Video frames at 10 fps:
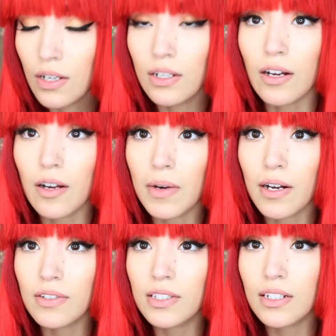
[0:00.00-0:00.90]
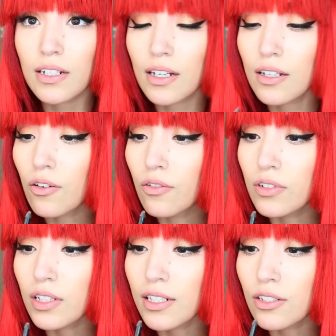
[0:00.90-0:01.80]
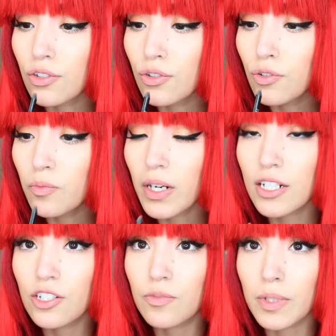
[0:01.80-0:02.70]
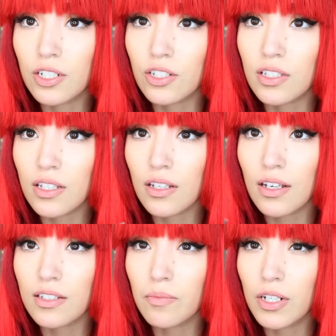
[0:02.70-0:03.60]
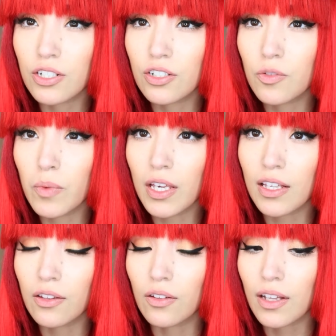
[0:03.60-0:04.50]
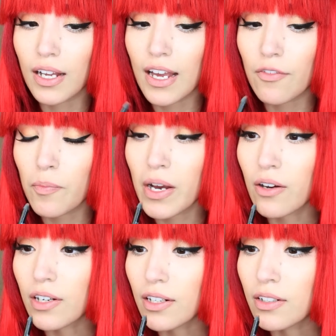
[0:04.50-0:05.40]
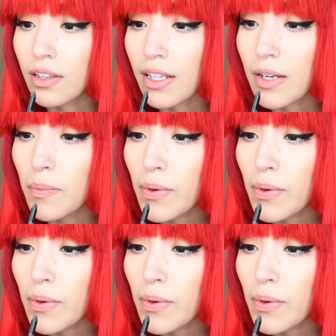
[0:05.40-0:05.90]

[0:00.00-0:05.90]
Now I'm obviously not going to overline too much, but just as much to make it look like I have a powdier lip.